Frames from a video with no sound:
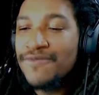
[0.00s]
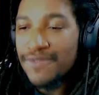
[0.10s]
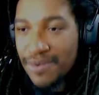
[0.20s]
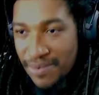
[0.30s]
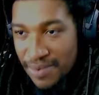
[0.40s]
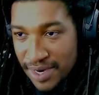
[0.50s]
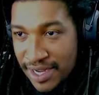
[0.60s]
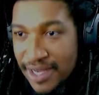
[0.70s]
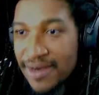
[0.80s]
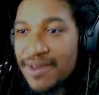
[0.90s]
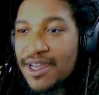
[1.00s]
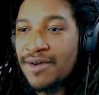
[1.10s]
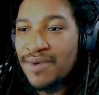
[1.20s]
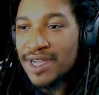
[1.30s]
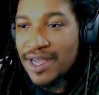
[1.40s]
For real, there
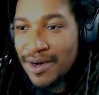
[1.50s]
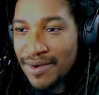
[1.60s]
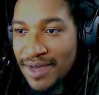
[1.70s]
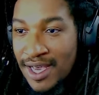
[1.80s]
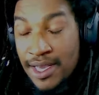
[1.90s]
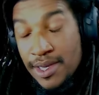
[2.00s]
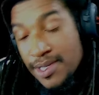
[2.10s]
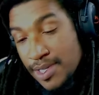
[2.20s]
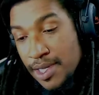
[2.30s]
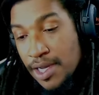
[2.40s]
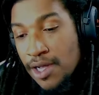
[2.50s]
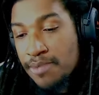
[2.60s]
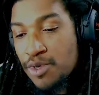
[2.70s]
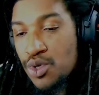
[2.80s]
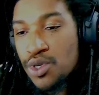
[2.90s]
we go. Because there's still
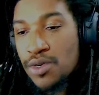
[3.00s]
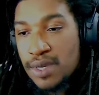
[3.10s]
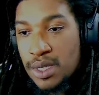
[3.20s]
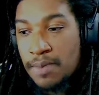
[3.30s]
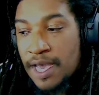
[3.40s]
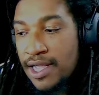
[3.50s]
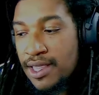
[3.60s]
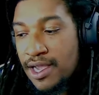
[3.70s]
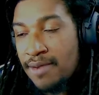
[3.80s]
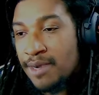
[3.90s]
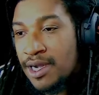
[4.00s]
mutual respect there, bro.